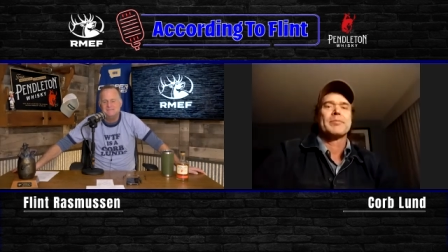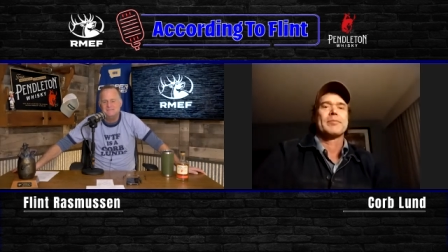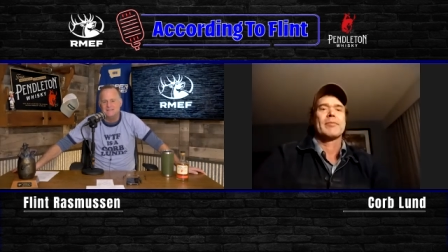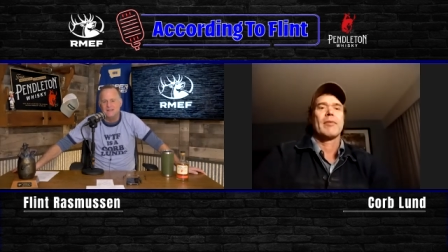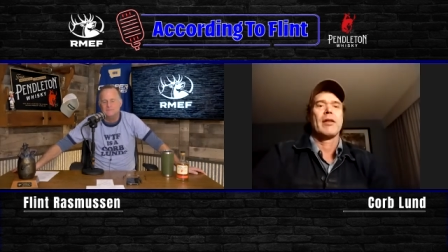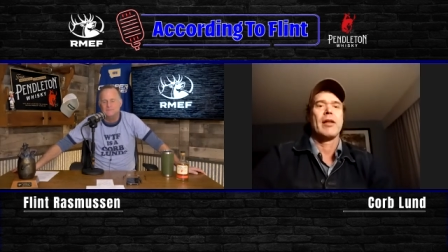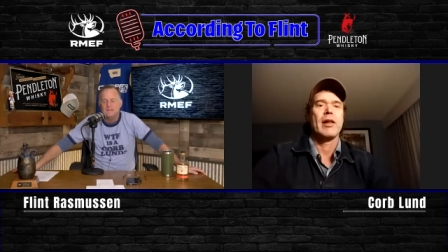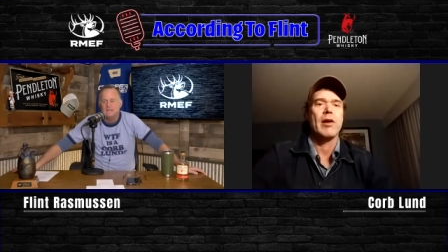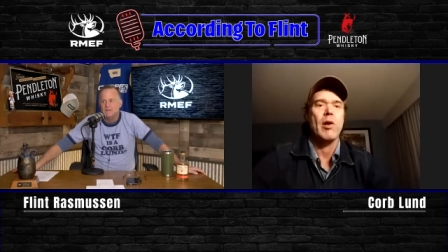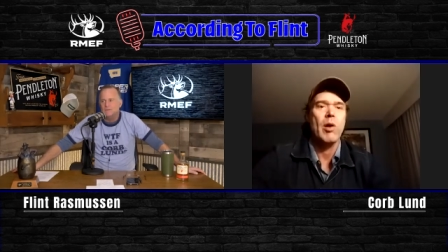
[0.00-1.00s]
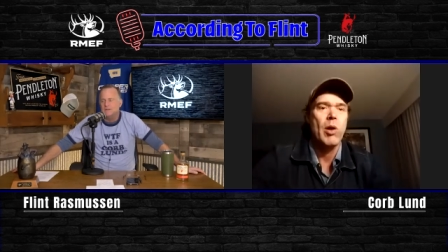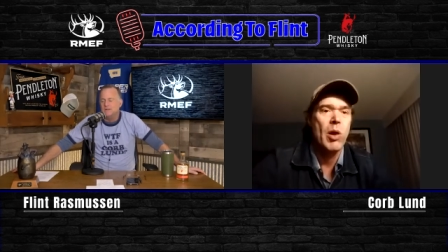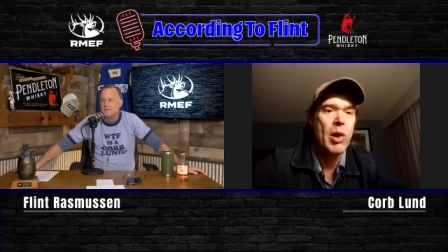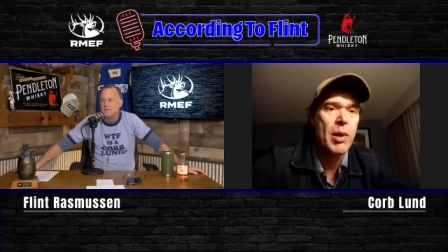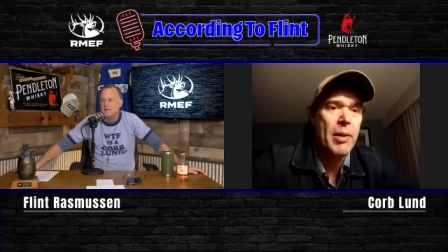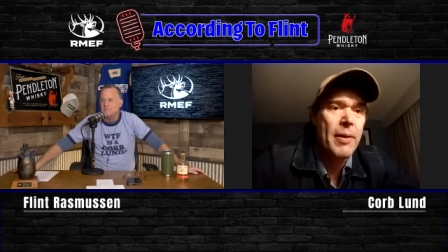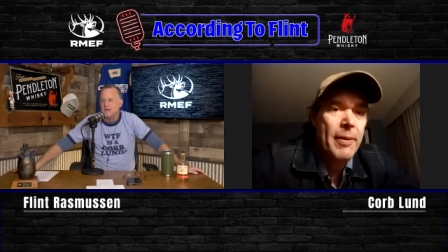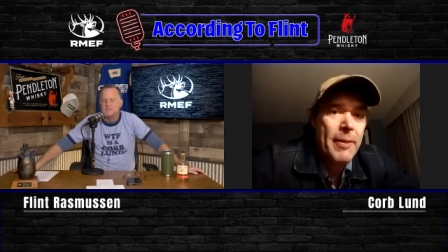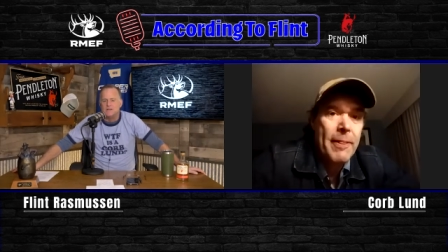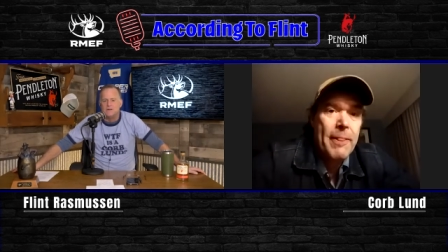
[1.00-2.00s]
Well, when you come on my
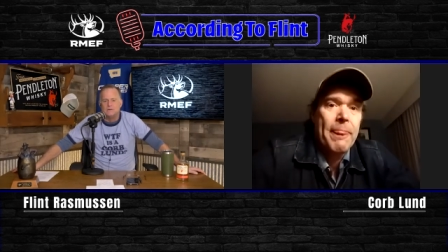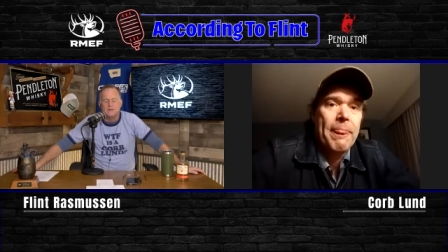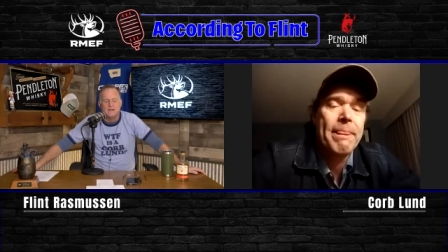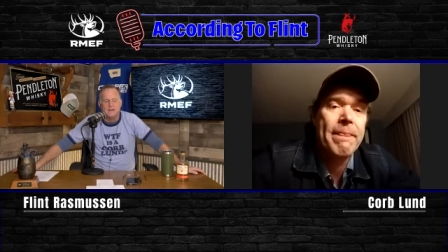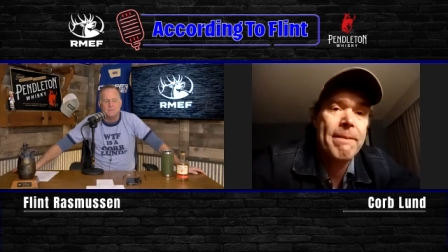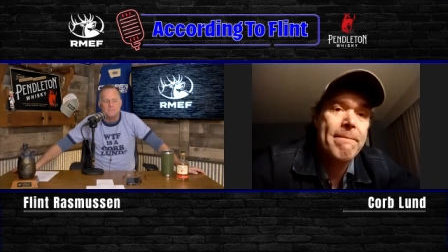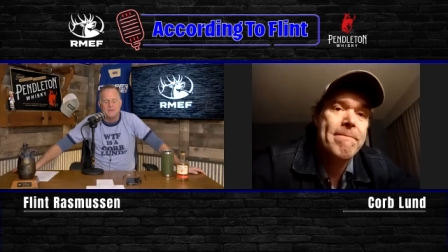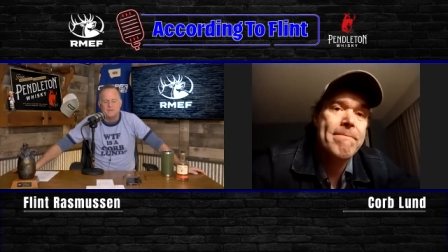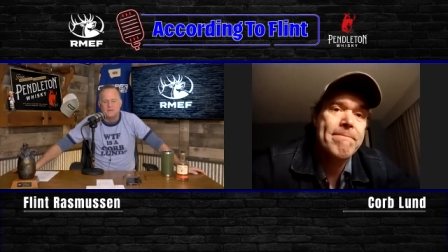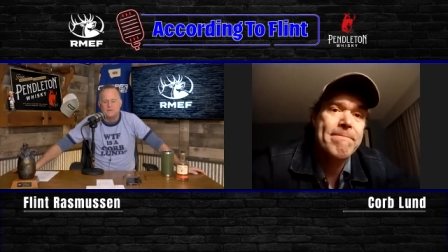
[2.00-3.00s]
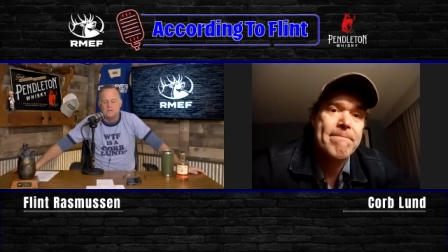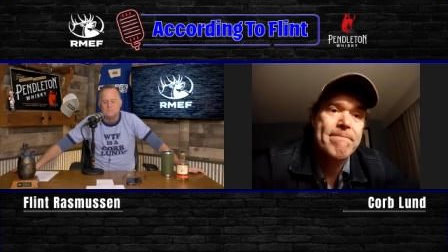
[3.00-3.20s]
show, uh, my friend Kurt